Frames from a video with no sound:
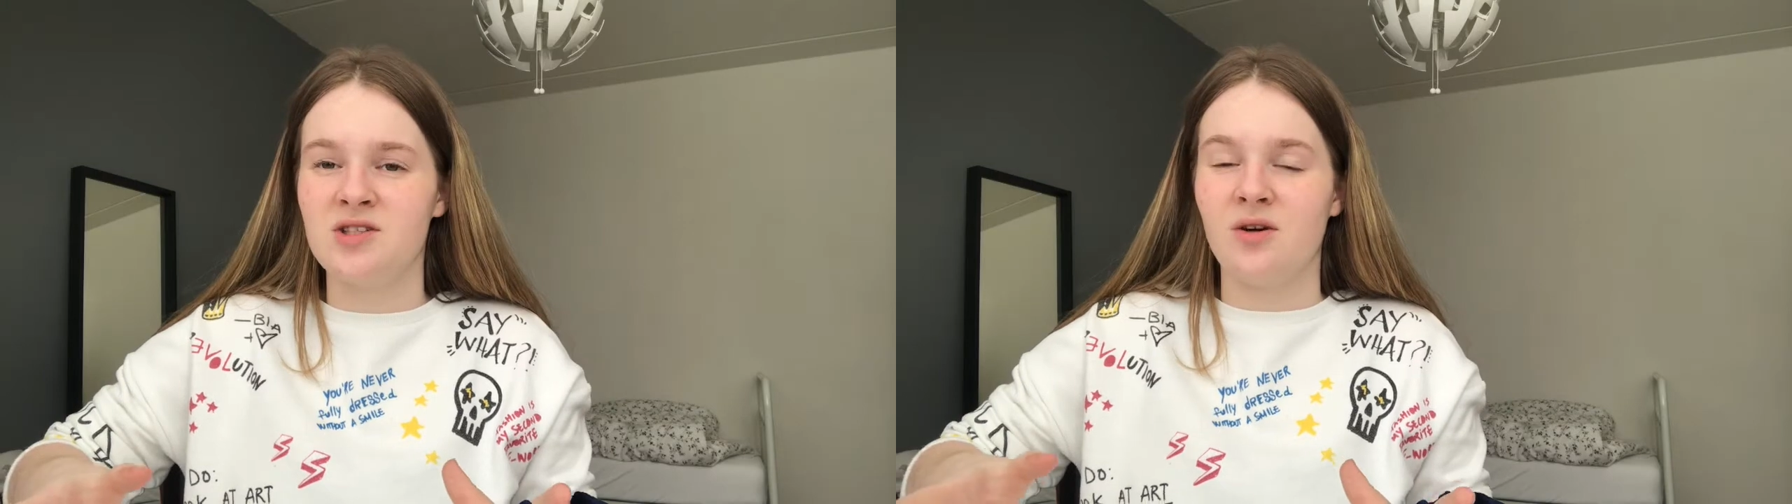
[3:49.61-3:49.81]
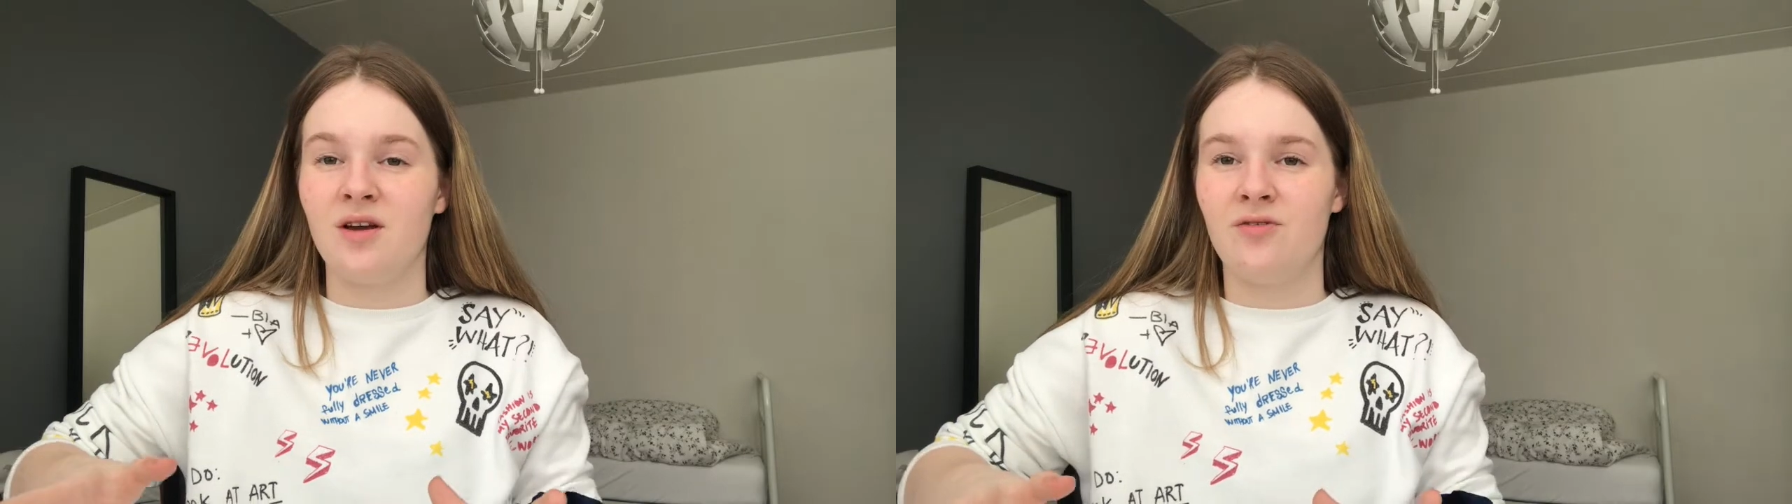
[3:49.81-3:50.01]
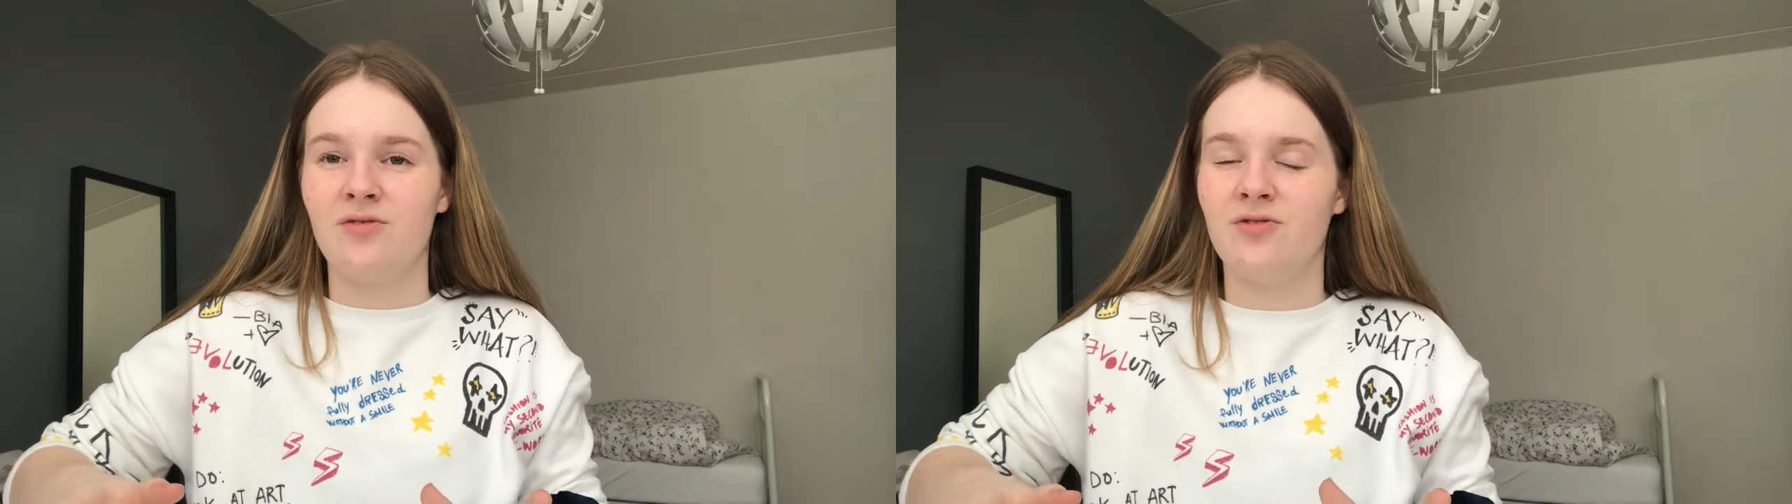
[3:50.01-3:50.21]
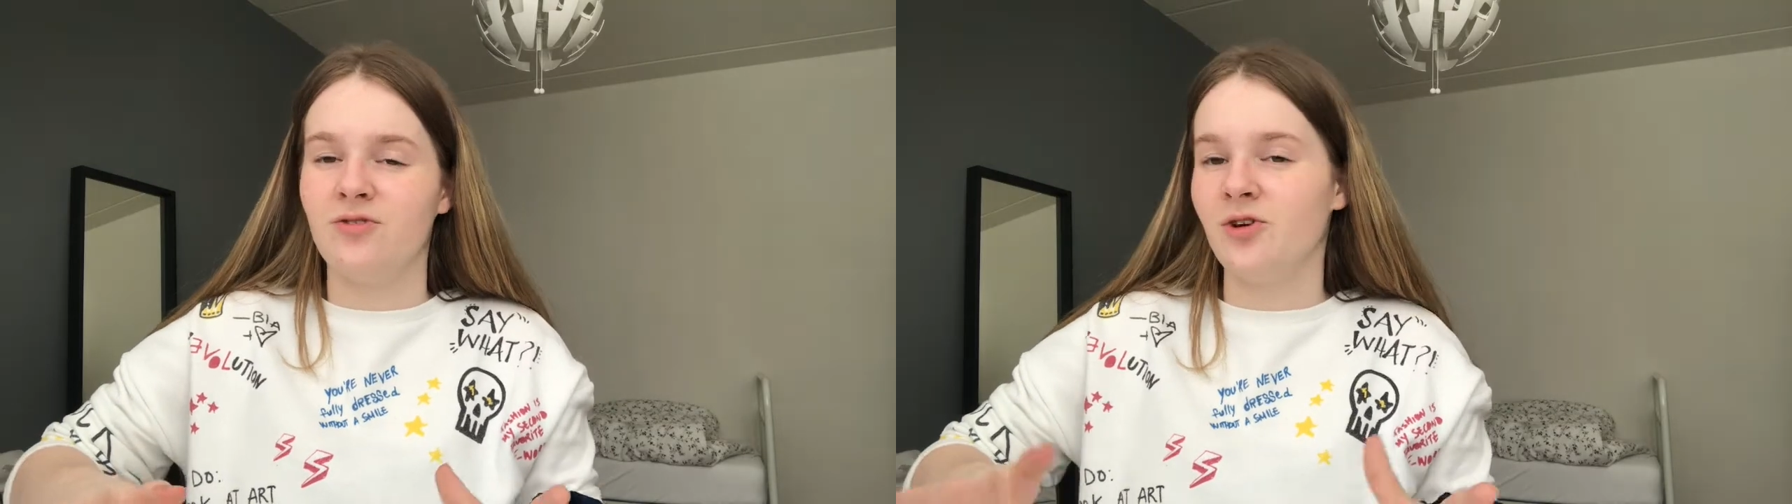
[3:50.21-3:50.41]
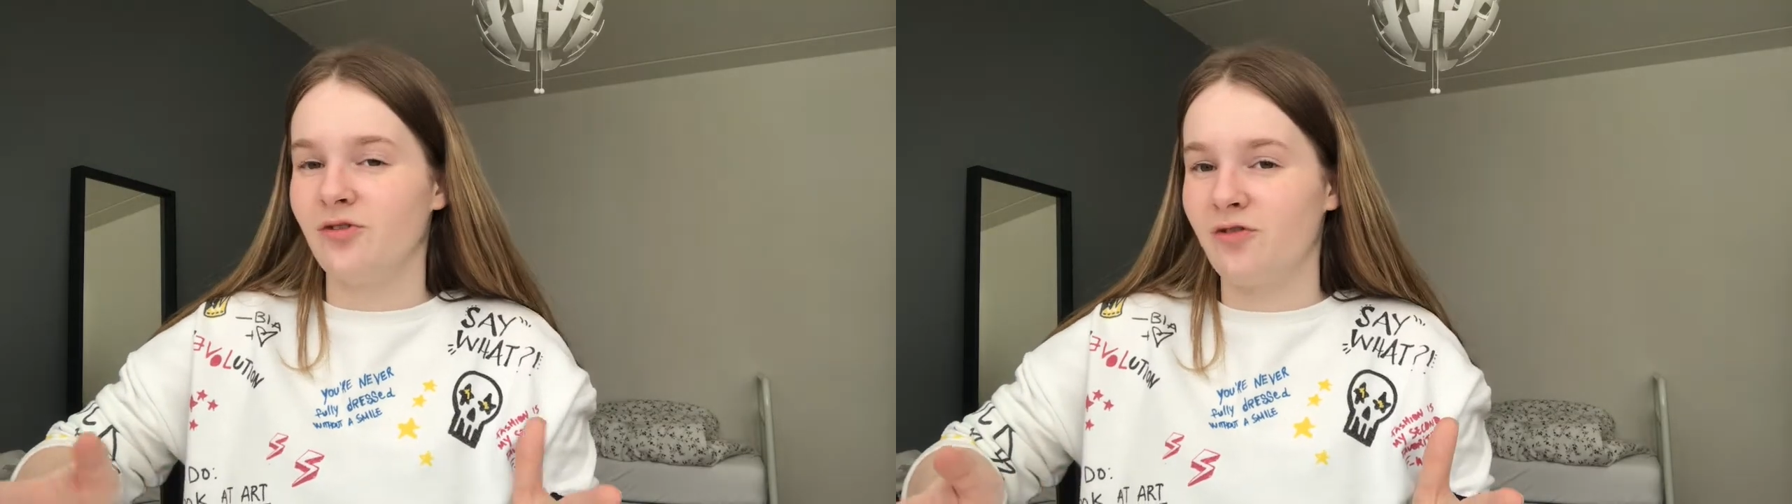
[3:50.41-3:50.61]
so if
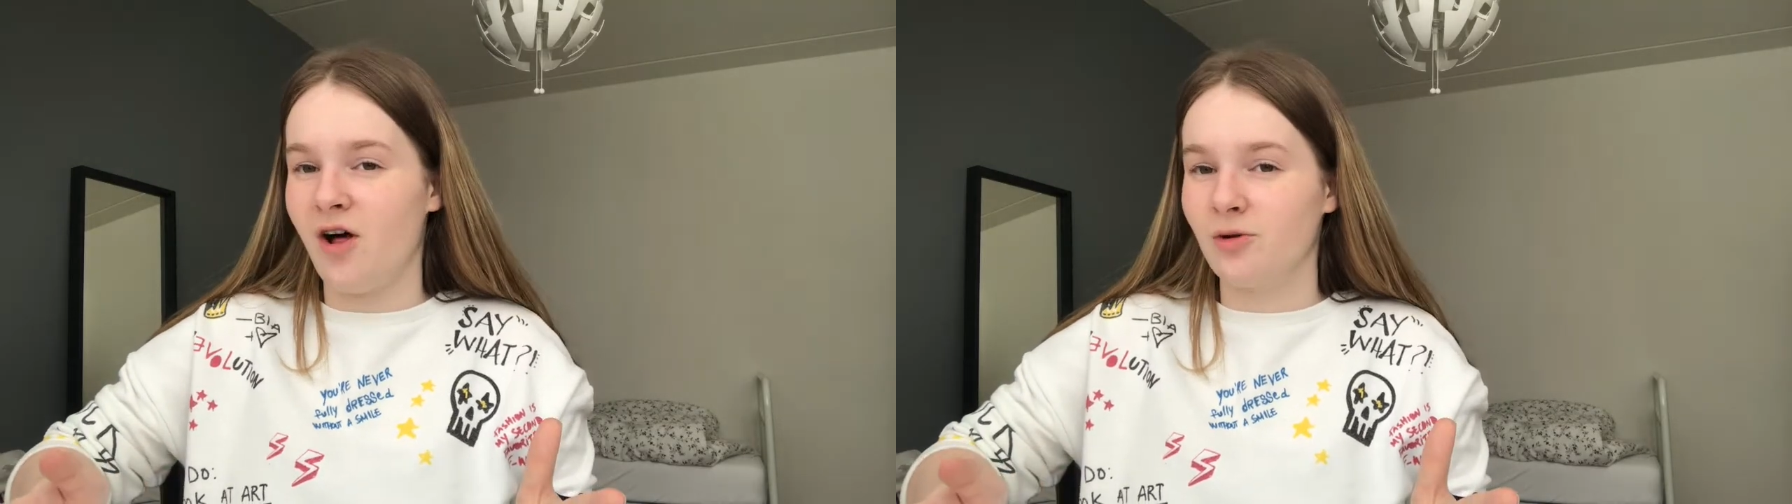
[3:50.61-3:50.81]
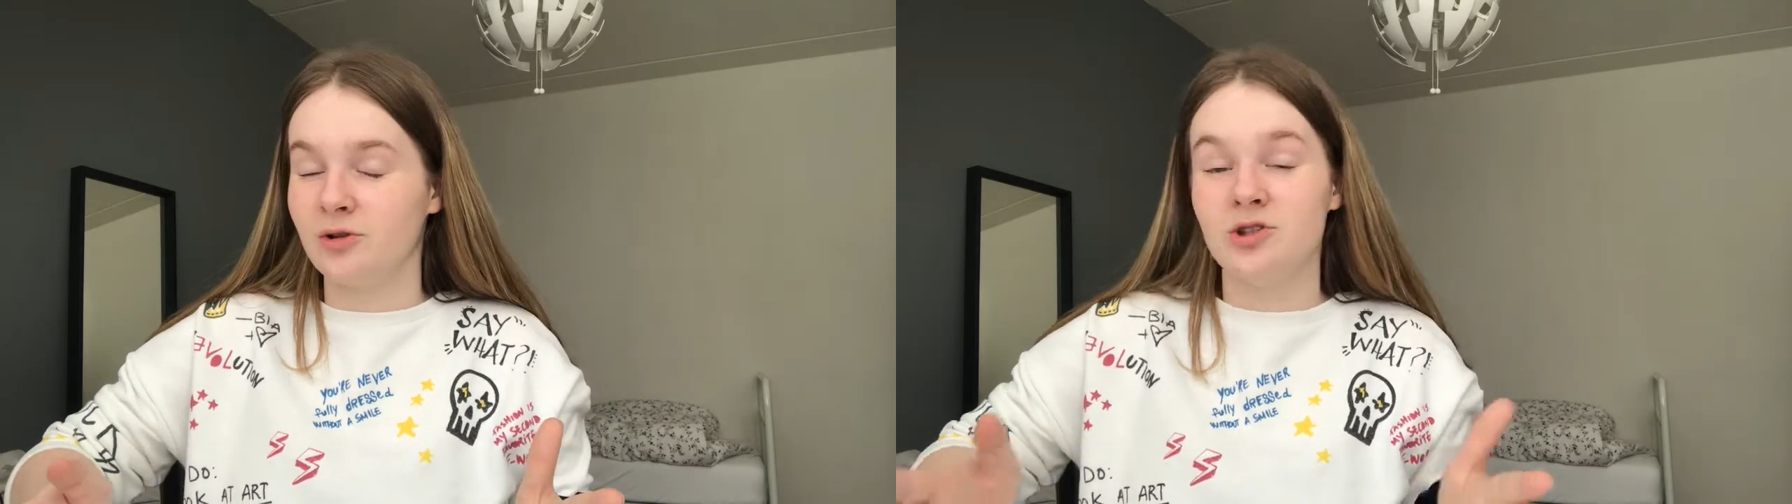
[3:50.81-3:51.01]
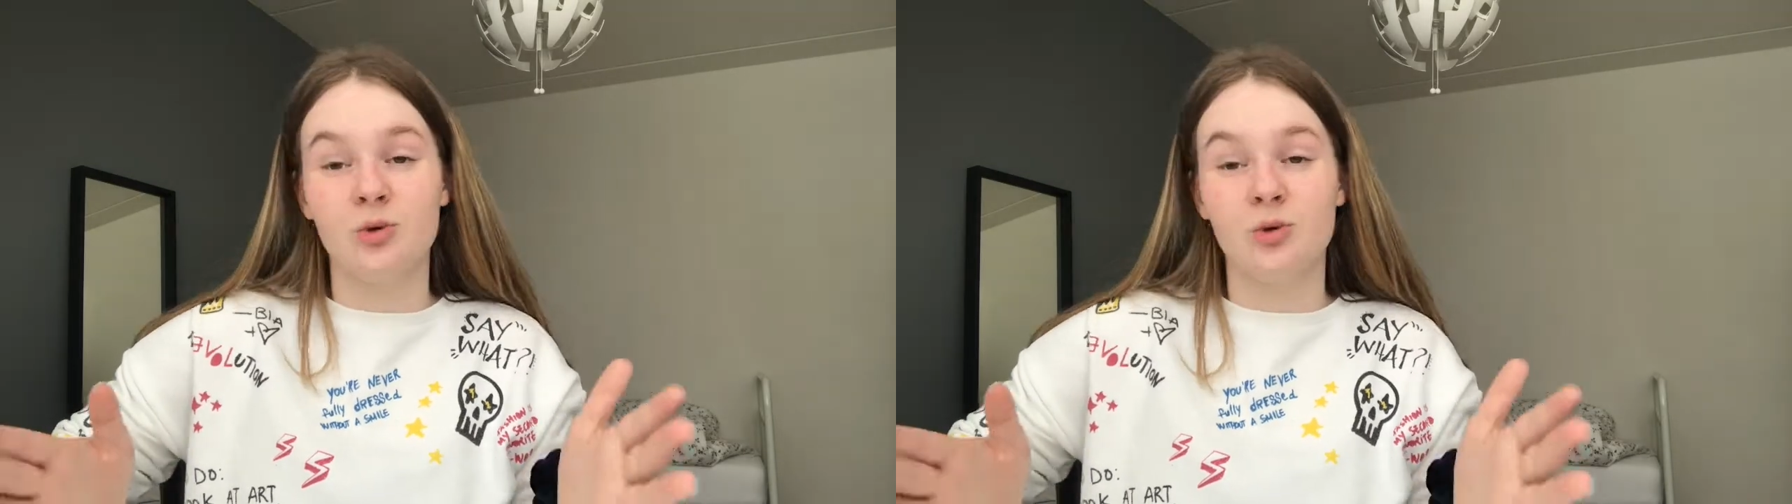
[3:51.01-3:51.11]
your followers